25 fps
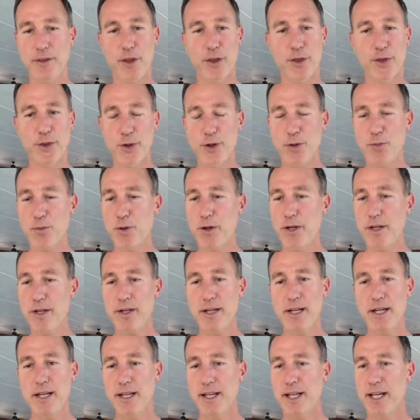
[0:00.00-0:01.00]
The third one
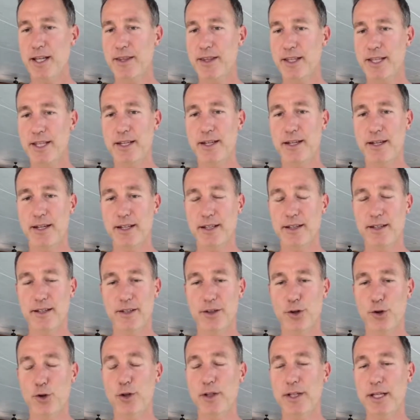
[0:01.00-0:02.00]
in the
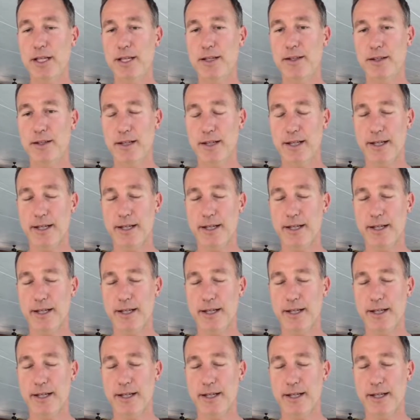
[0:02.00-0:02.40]
early